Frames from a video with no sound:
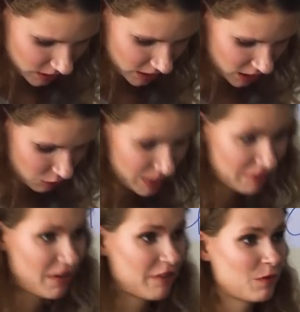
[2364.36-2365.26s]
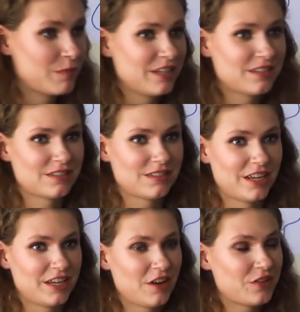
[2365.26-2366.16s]
Uh, we have five more minutes.
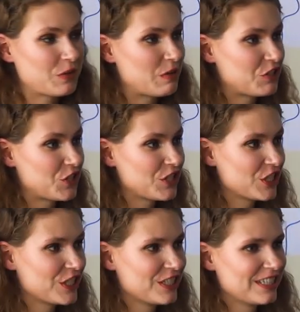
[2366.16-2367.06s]
Any other questions?